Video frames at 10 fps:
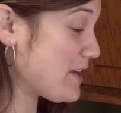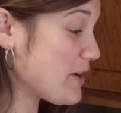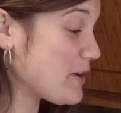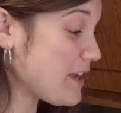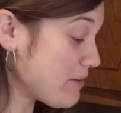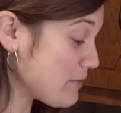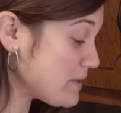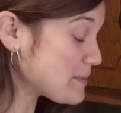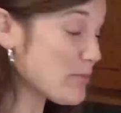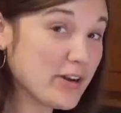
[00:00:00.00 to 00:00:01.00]
All right, well,
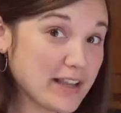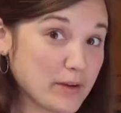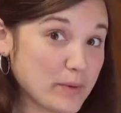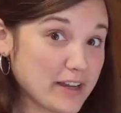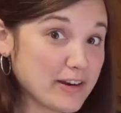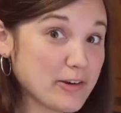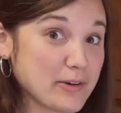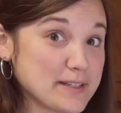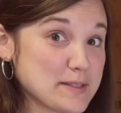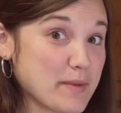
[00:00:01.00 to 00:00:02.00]
this morning we are
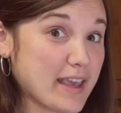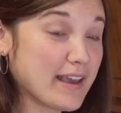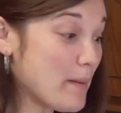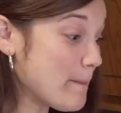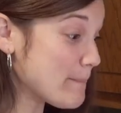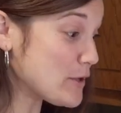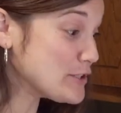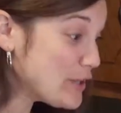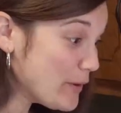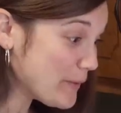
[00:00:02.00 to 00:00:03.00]
going to make
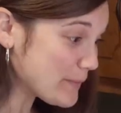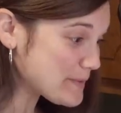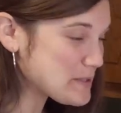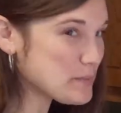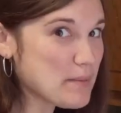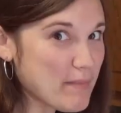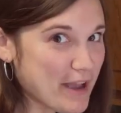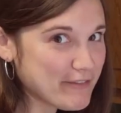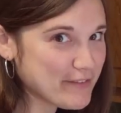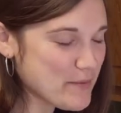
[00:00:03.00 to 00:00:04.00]
Malt-O. This is one of
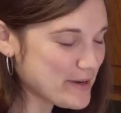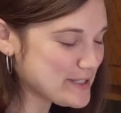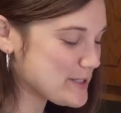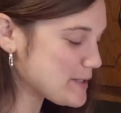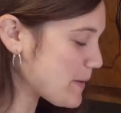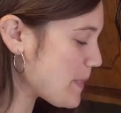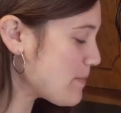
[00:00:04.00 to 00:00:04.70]
my favorite ways to start the